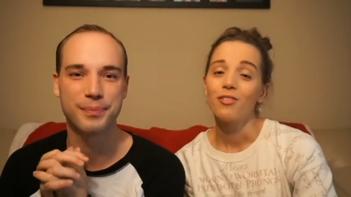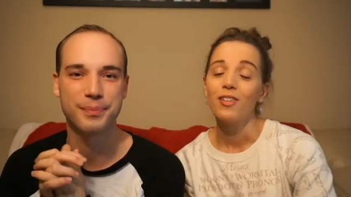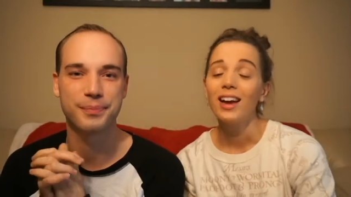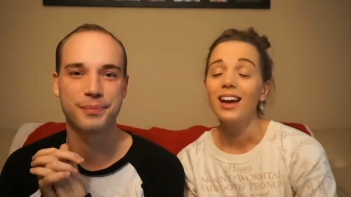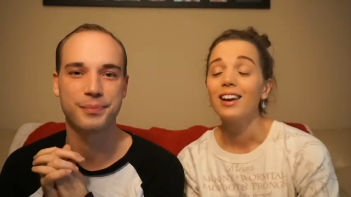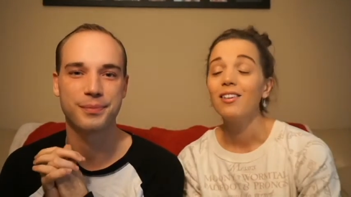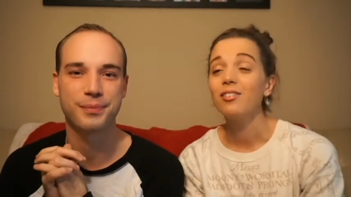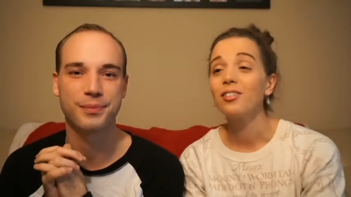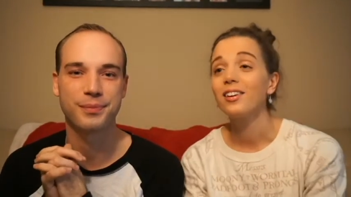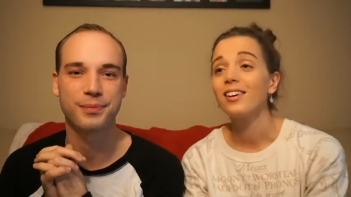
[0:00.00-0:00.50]

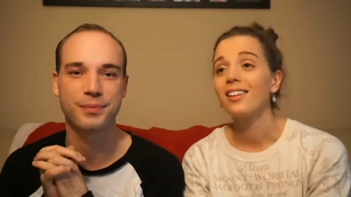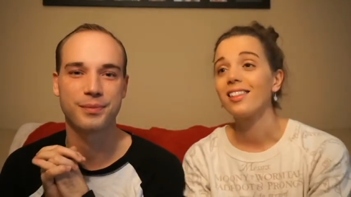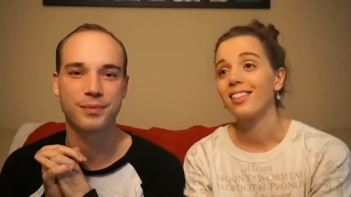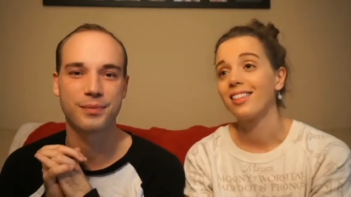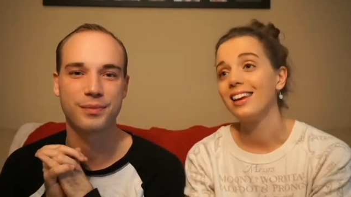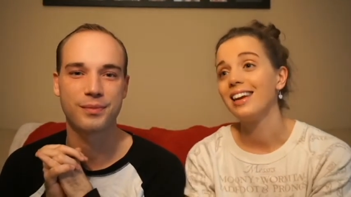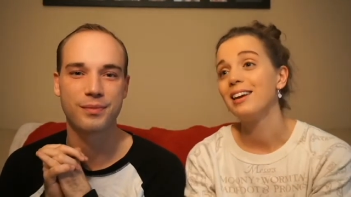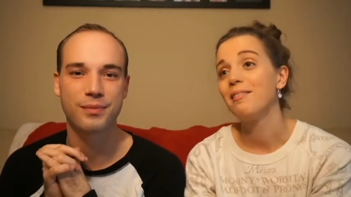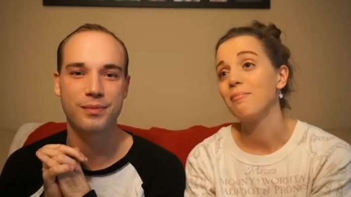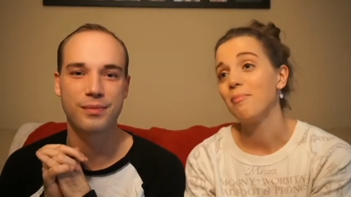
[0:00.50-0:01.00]
Speaker 1: Favorite
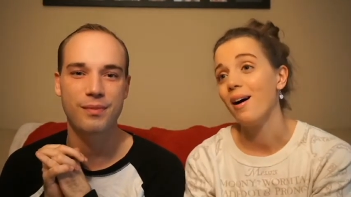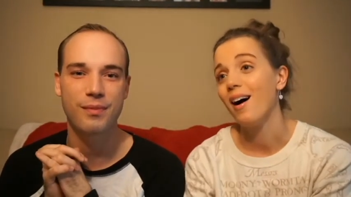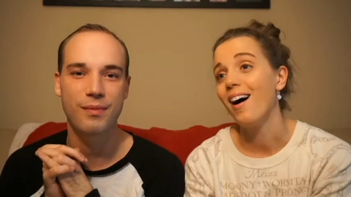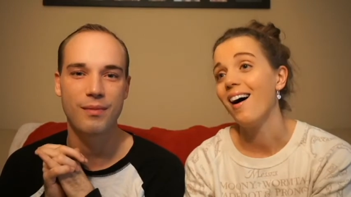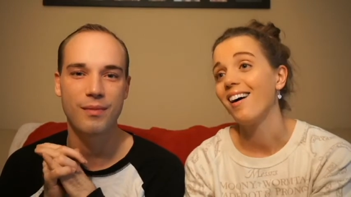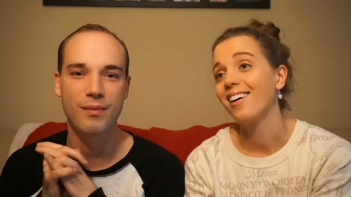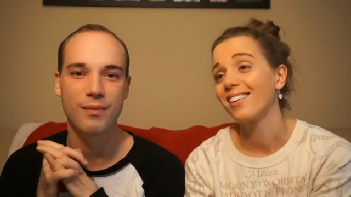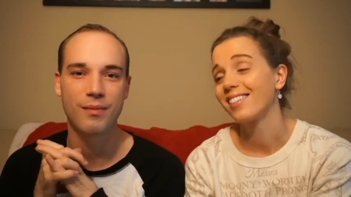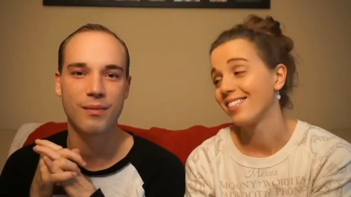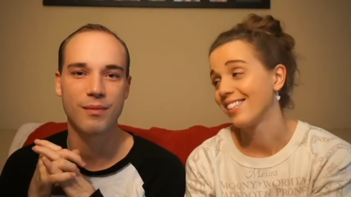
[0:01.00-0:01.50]
theme
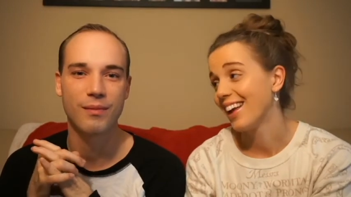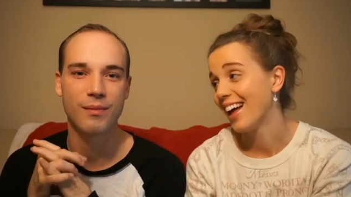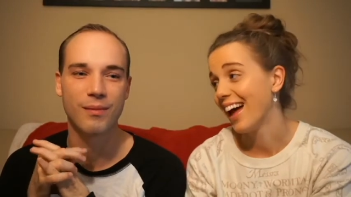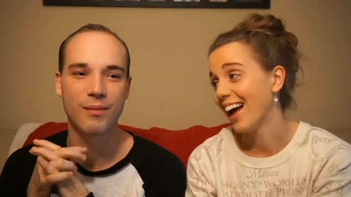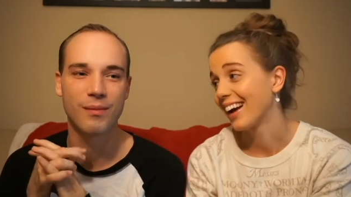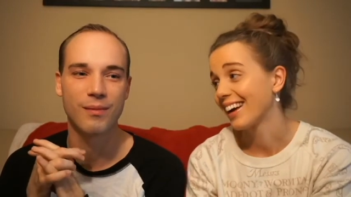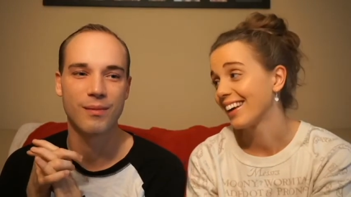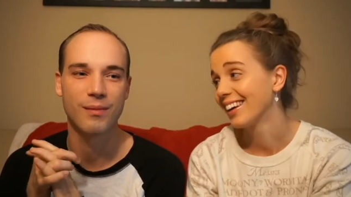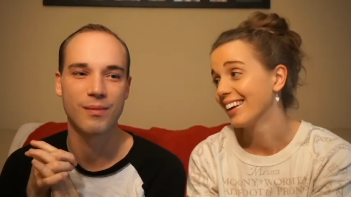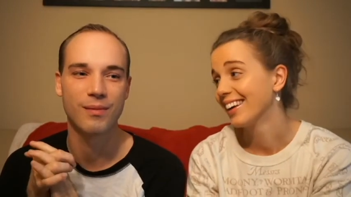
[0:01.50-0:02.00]
park
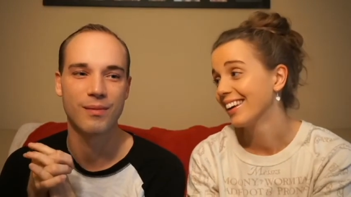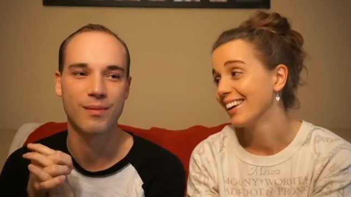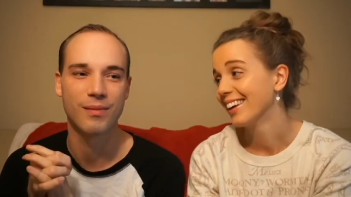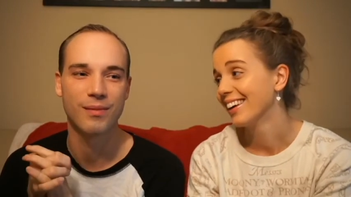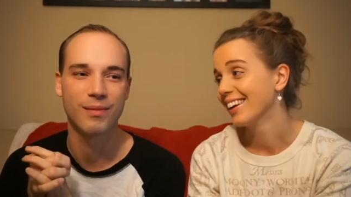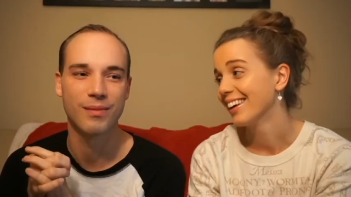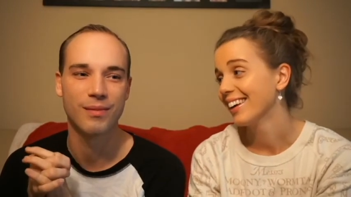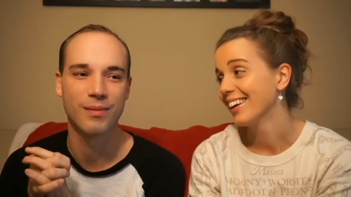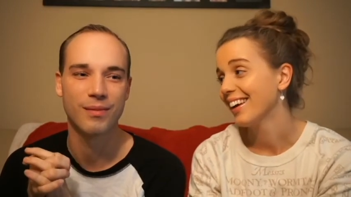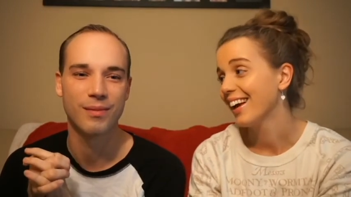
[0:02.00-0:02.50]
snack.
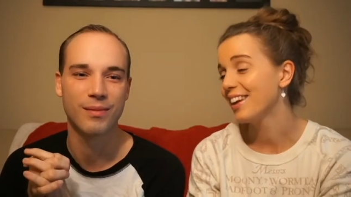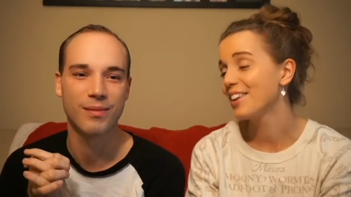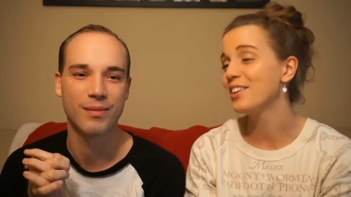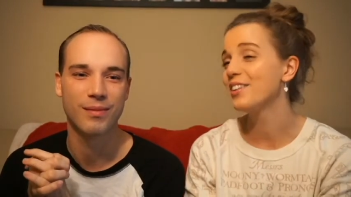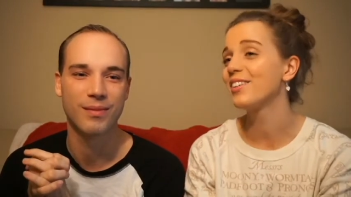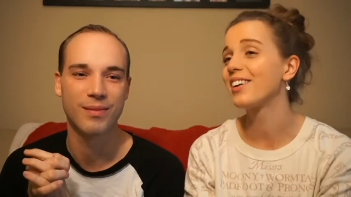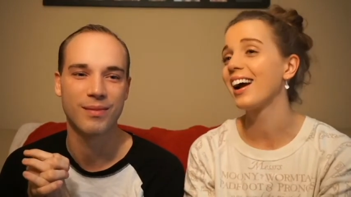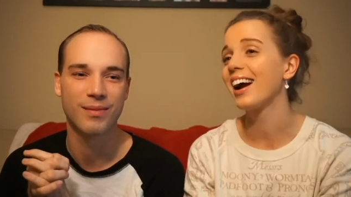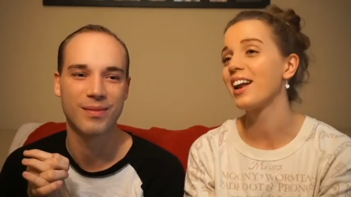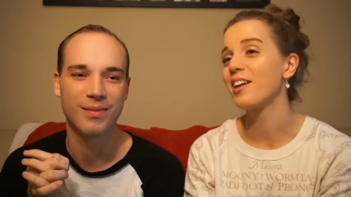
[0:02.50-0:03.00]
And
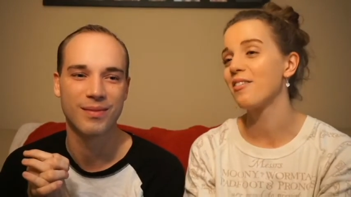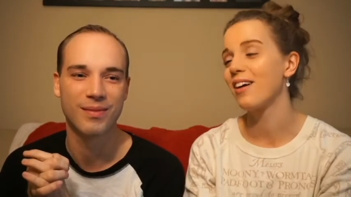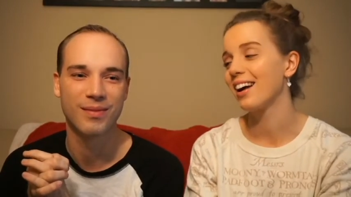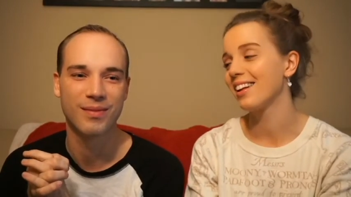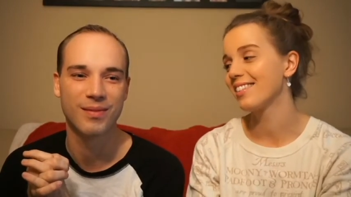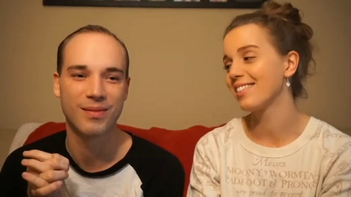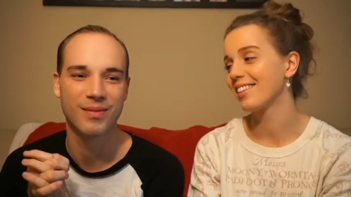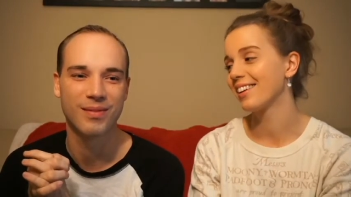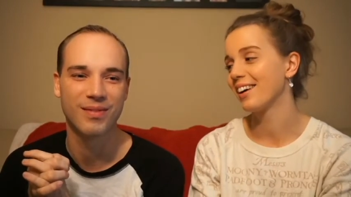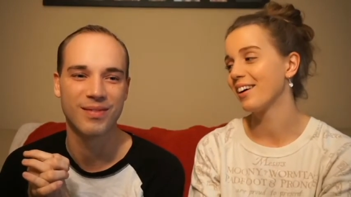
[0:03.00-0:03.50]
you kind
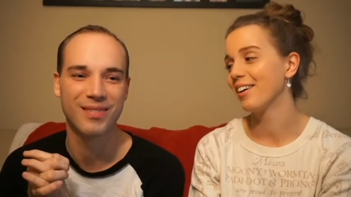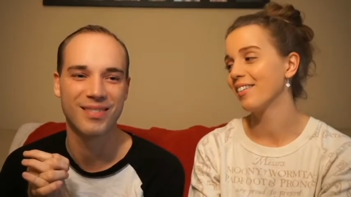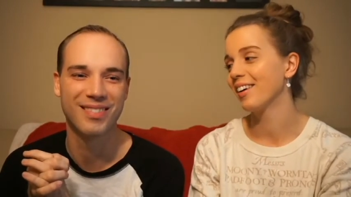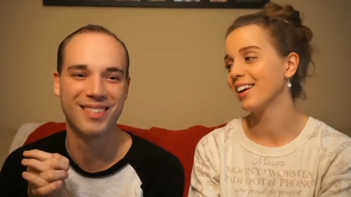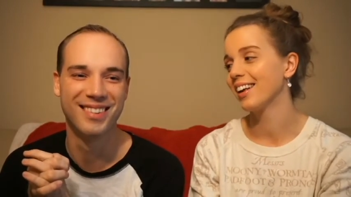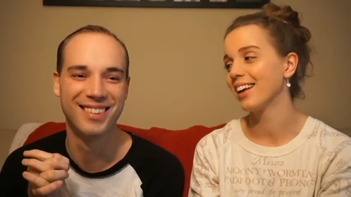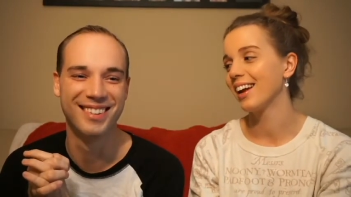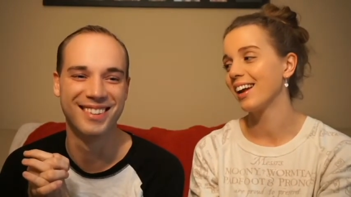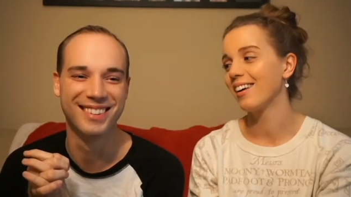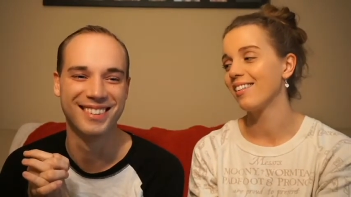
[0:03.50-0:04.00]
of answered it
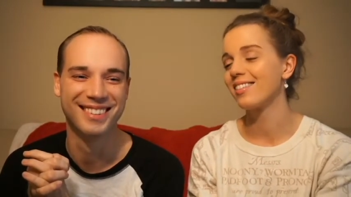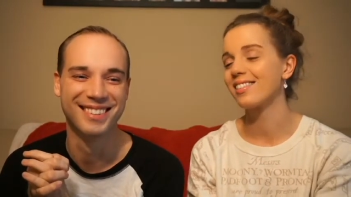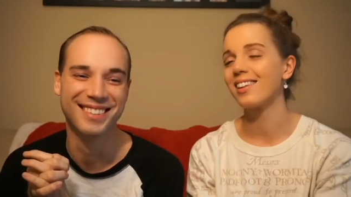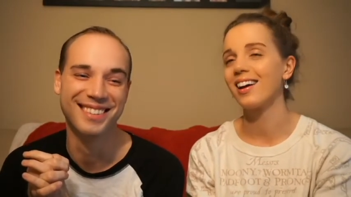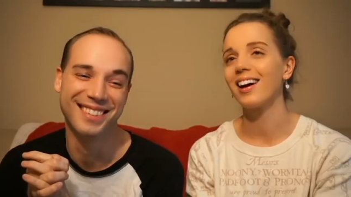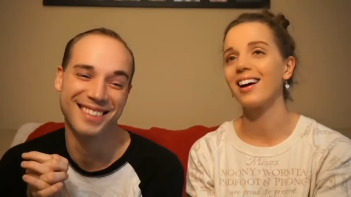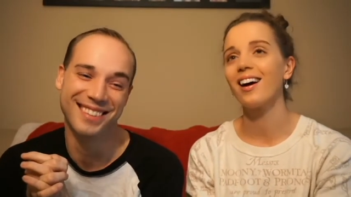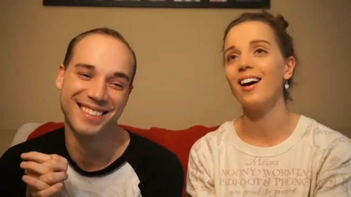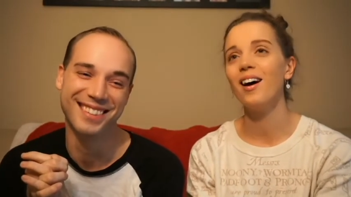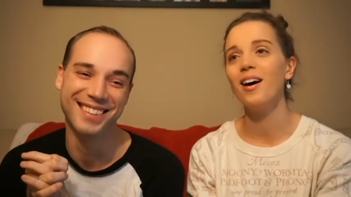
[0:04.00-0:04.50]
already, and I was
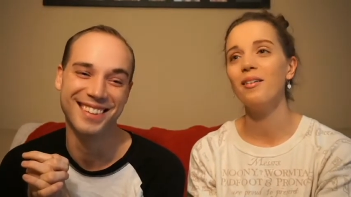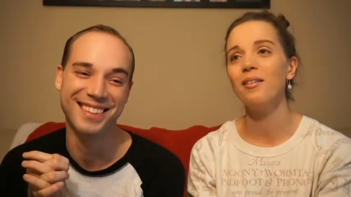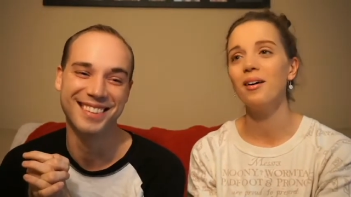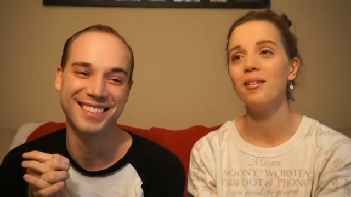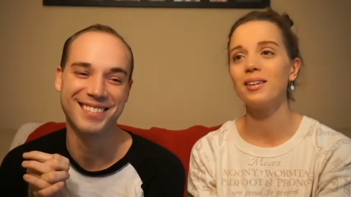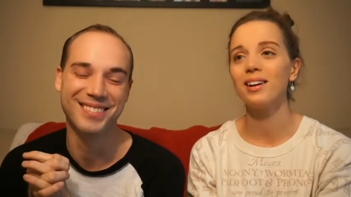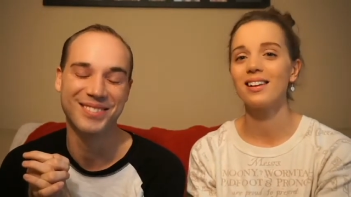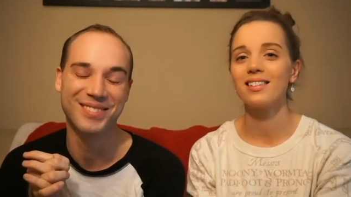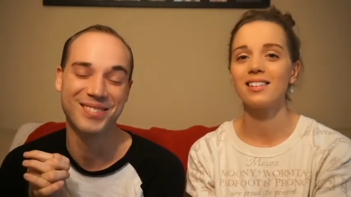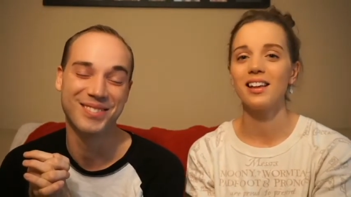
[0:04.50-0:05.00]
like, oh,
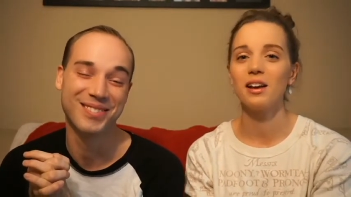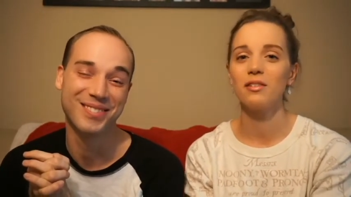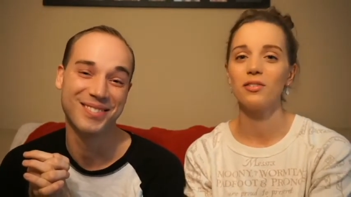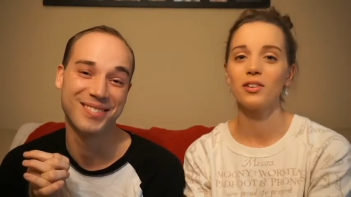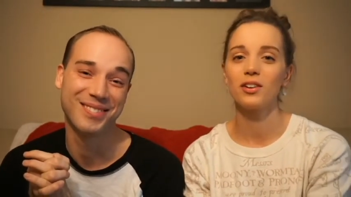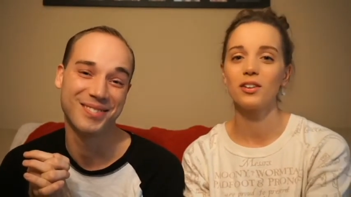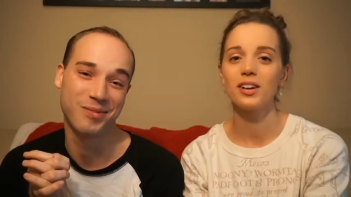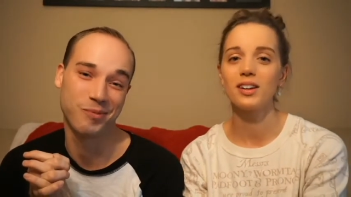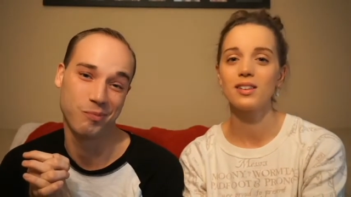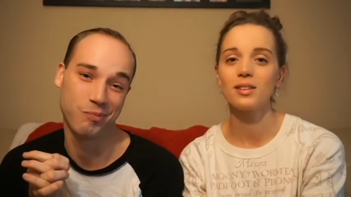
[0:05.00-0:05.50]
what would I say
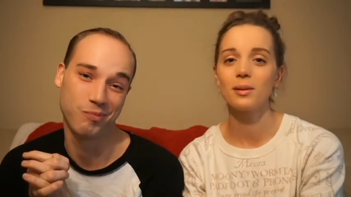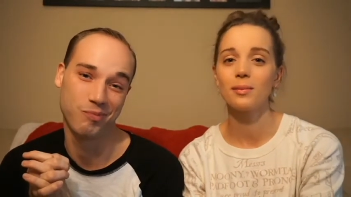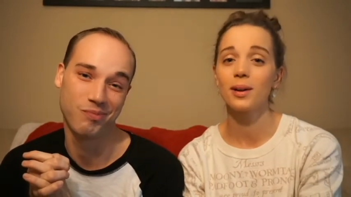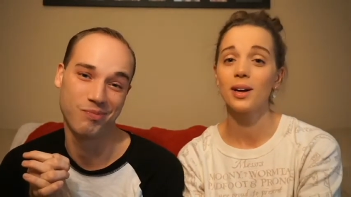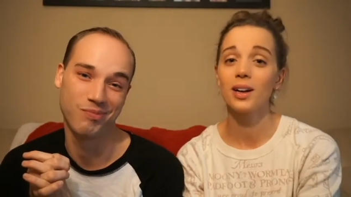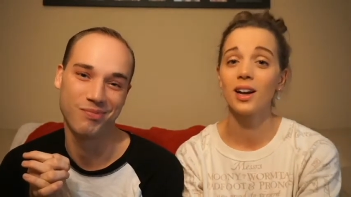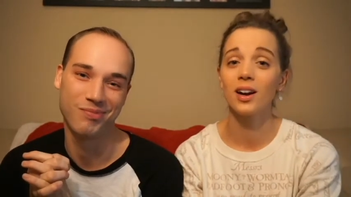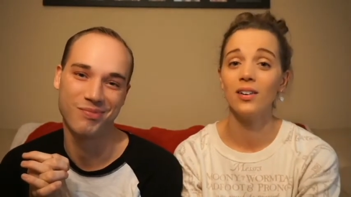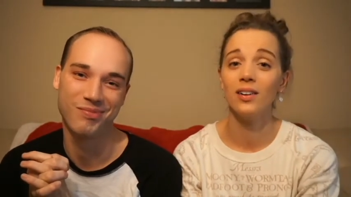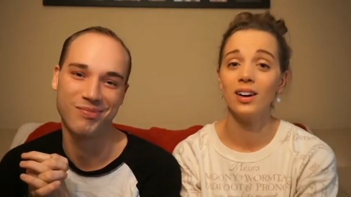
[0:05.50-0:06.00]
for Chris? So I'm
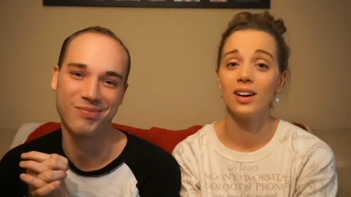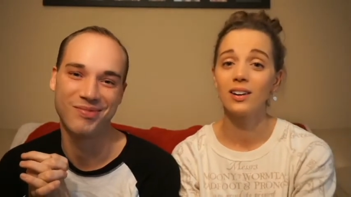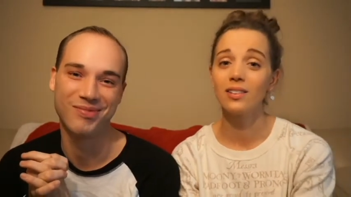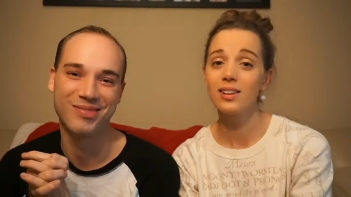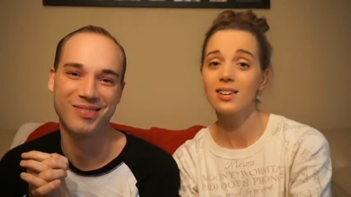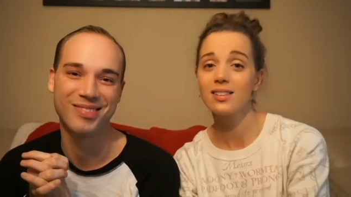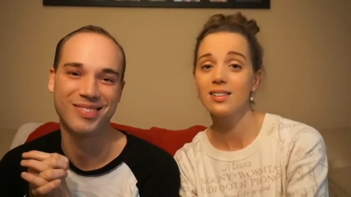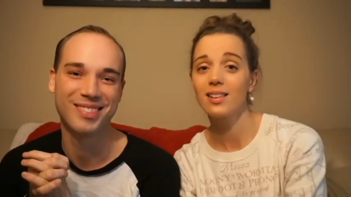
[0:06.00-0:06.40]
gonna go. Chris